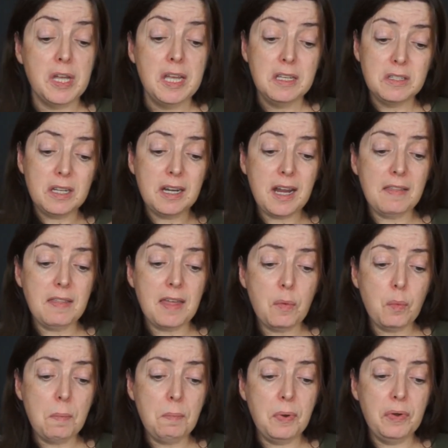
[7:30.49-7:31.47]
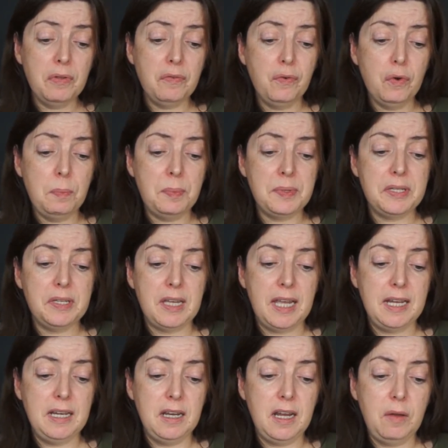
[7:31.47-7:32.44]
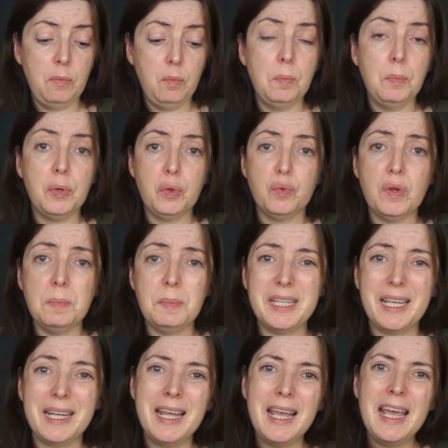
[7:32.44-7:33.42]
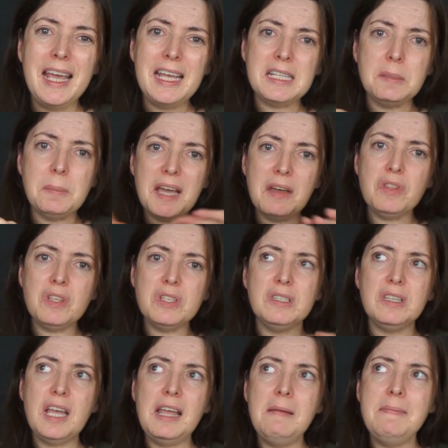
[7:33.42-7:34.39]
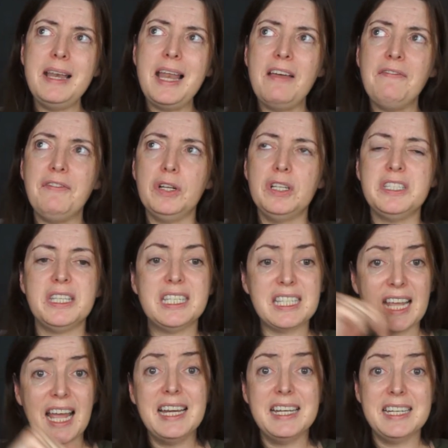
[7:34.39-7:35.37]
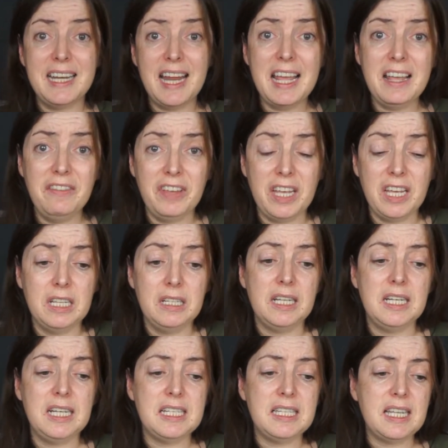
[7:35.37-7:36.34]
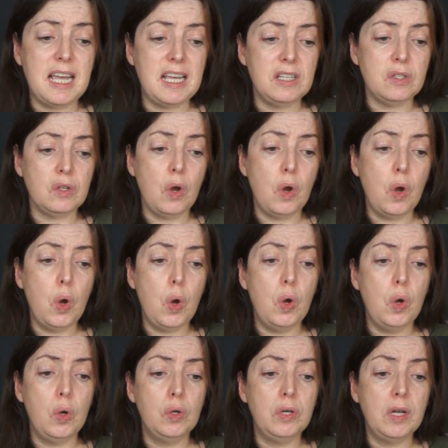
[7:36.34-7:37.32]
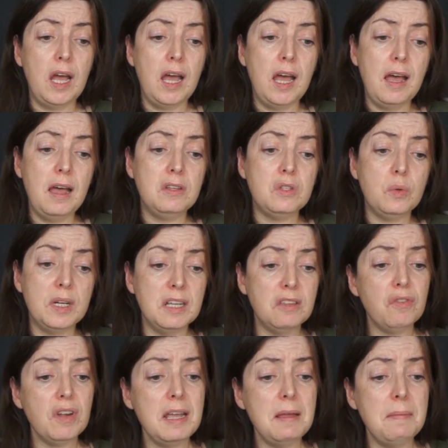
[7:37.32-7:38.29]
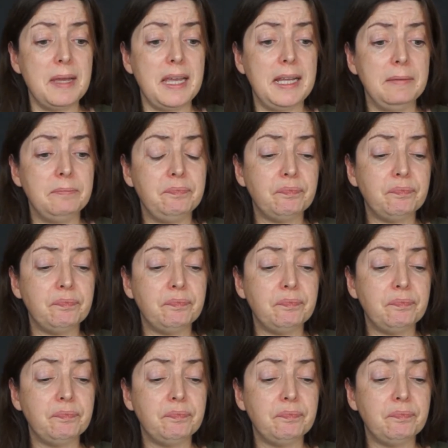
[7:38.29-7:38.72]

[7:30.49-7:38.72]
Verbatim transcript: So now that 1.4% and 1.3% is about the same level as the Scandinavian that it says on uh, 23andMe.